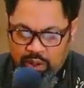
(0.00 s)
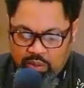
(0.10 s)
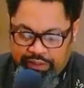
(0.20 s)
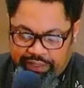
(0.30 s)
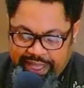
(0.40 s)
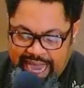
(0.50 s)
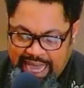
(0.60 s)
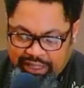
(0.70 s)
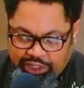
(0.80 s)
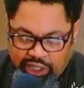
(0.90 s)
with a
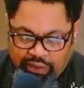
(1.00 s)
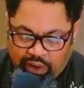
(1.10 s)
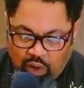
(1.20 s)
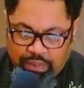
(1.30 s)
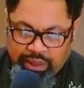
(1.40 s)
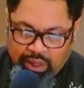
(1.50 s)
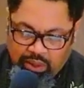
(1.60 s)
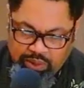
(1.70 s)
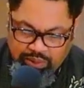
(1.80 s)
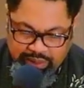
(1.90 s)
theology of hope
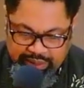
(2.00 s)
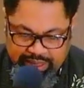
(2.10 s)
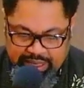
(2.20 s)
alone,